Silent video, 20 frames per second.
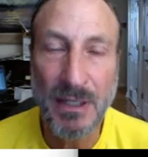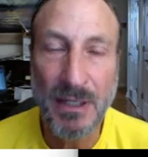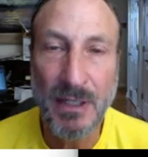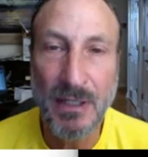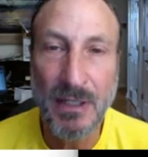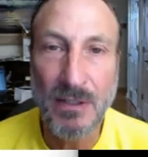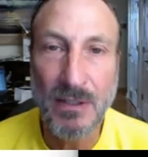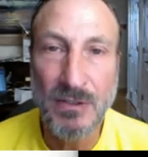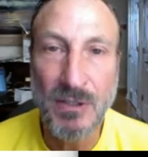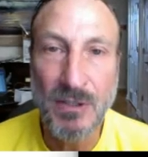
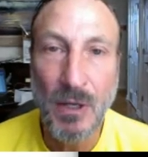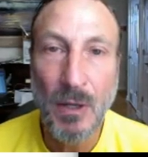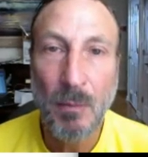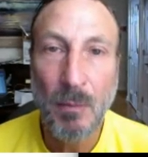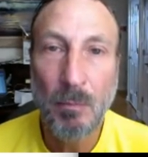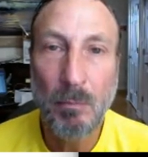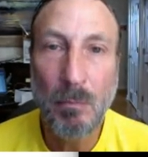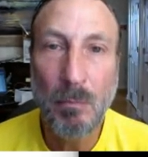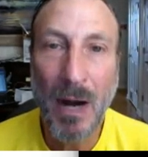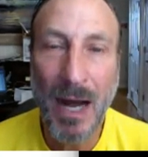is
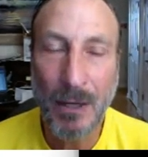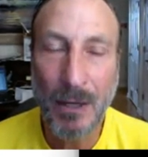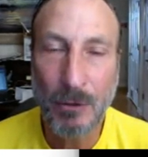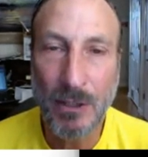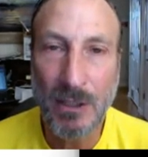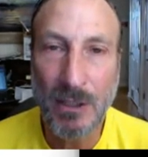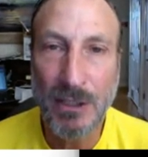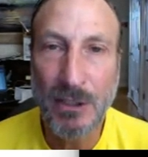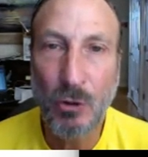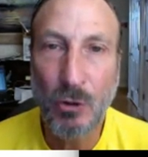
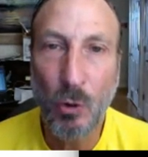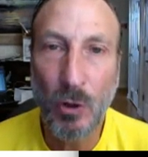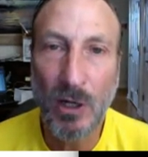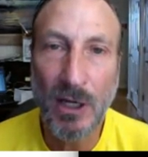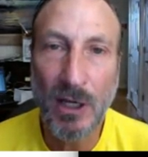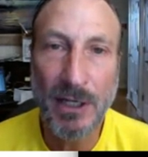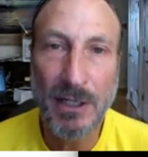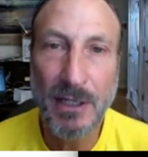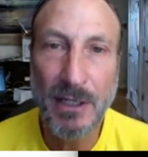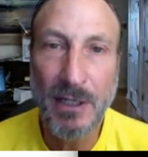moderately
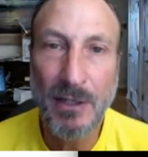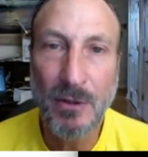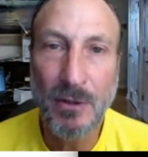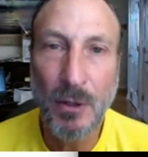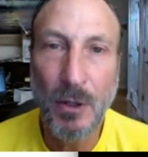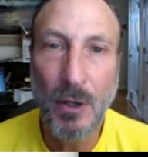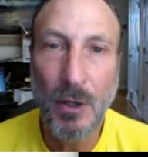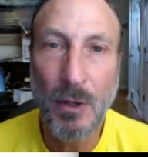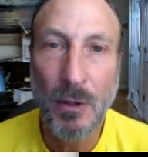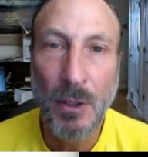correlated, and
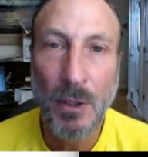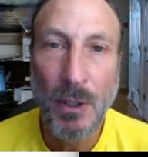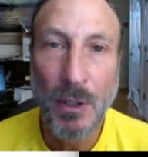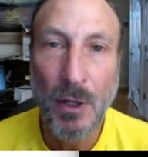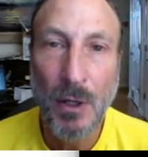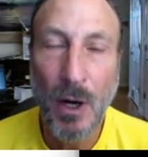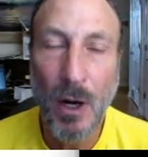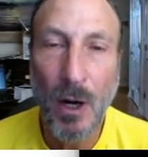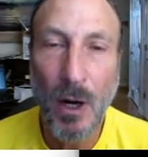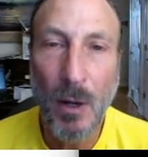the
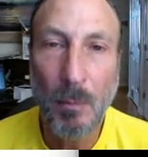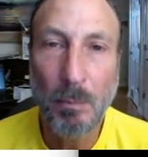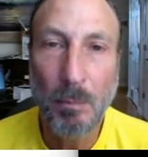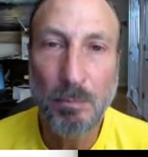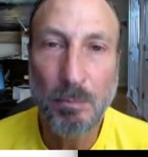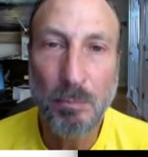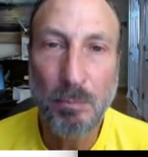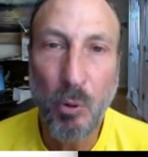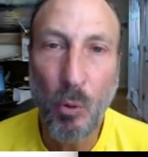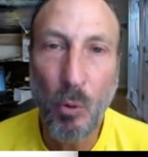0.1
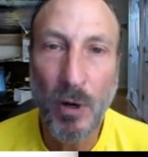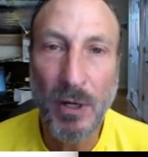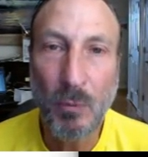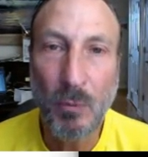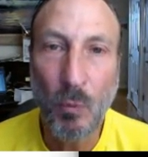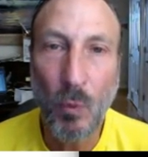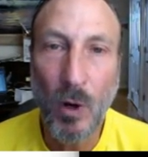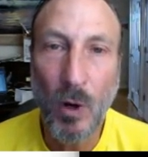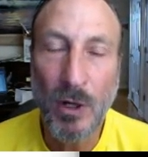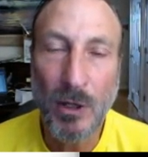
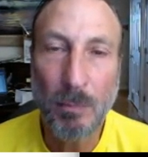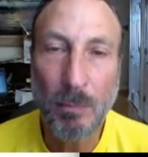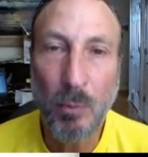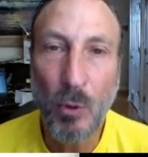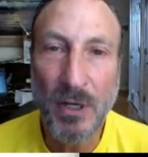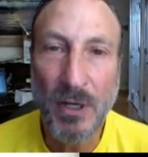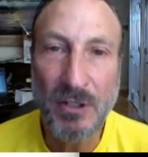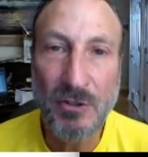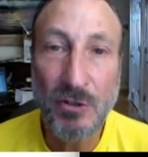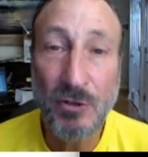or
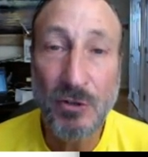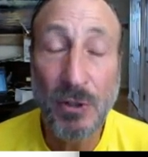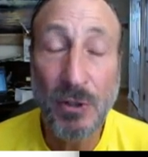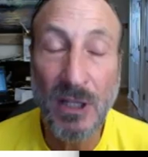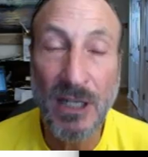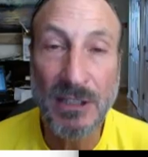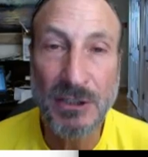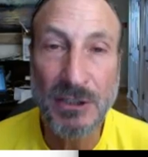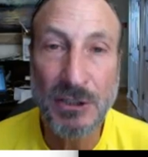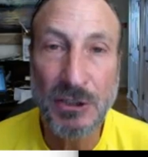0.2
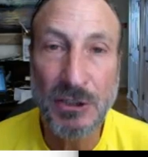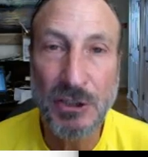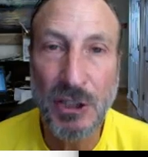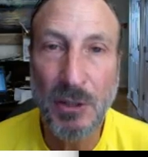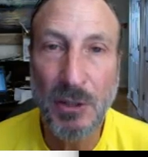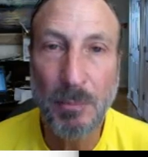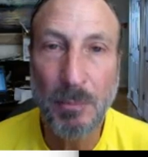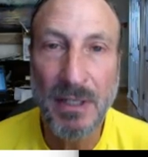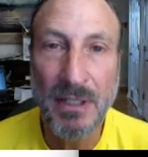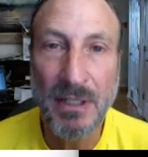
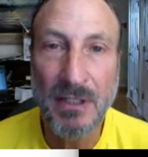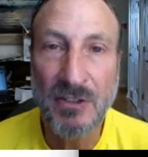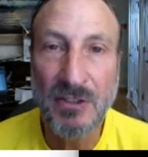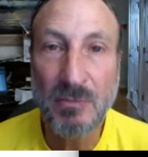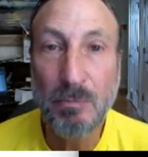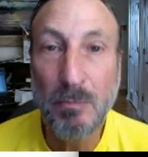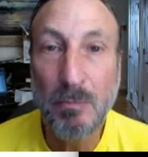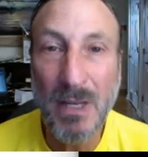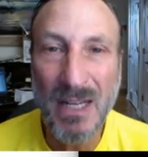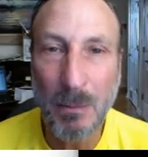relationship is
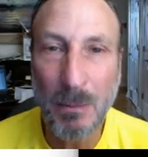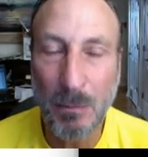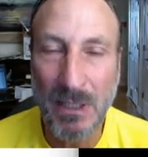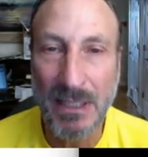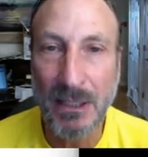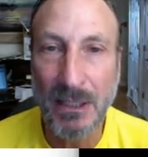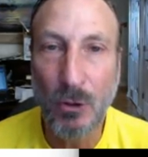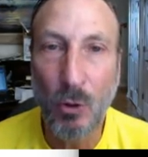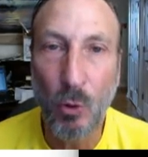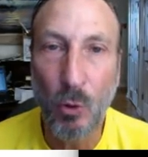
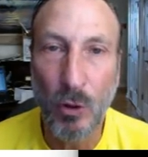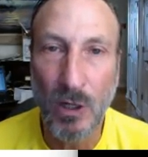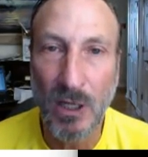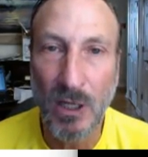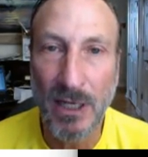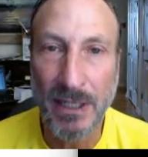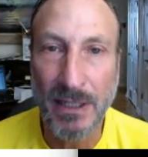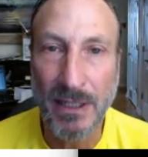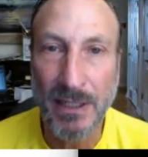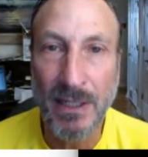minimally
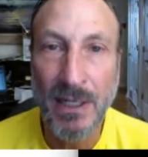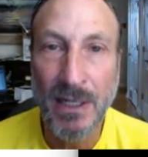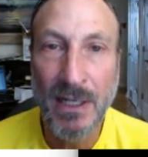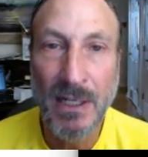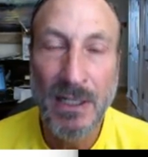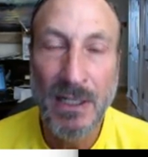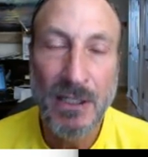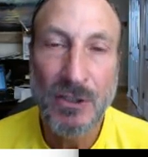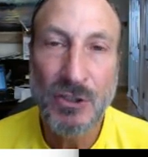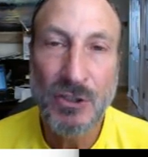correlated.
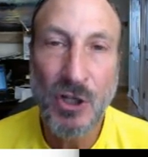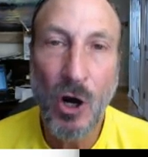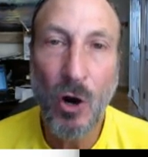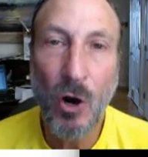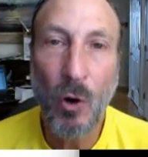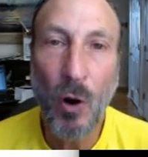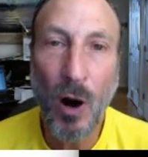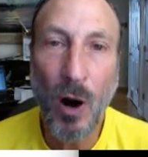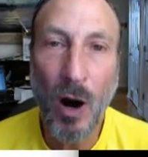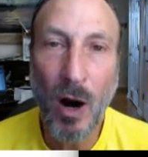
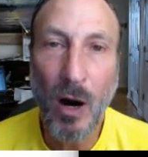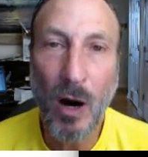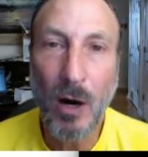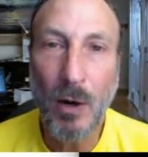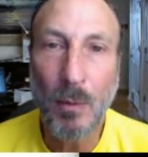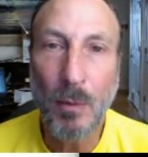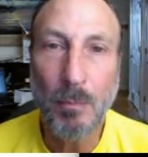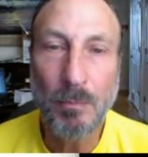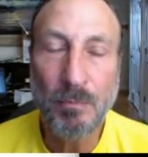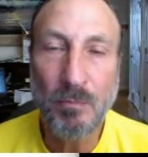So
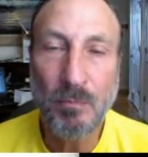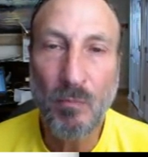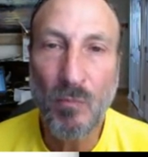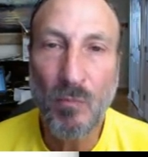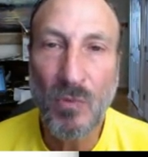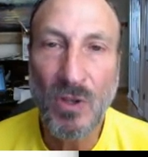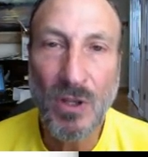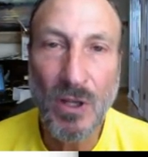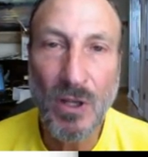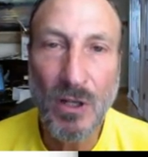our
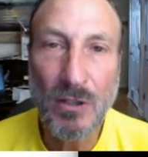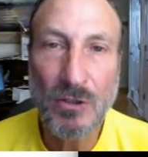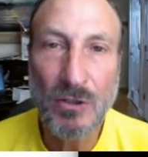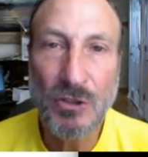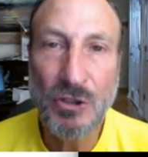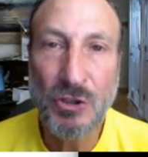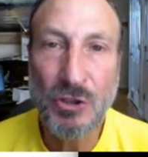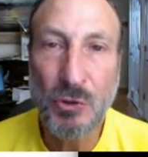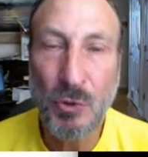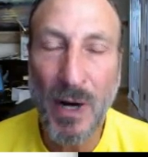
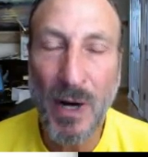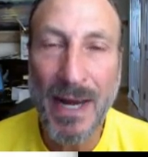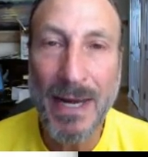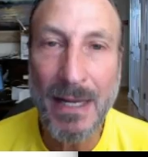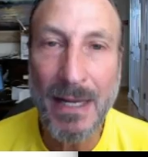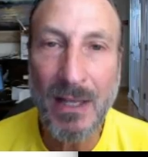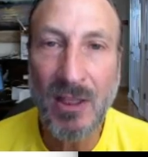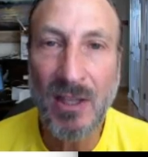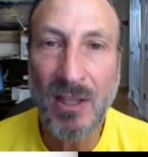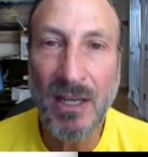
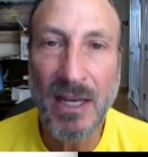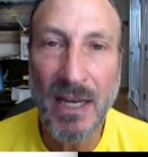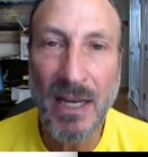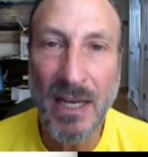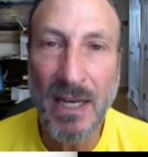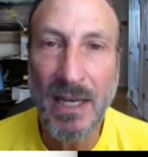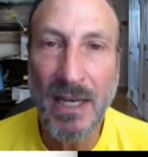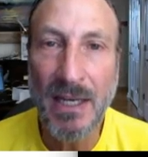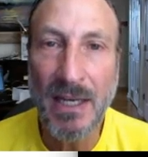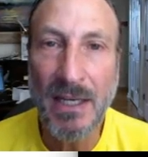strength
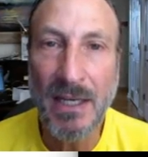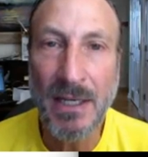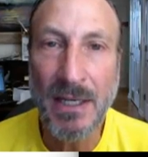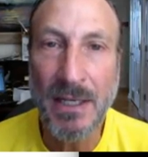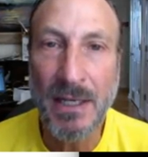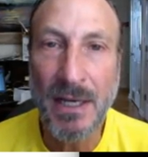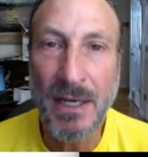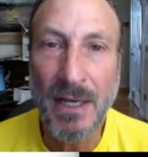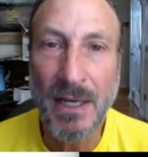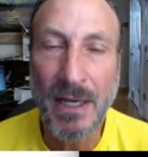
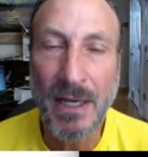in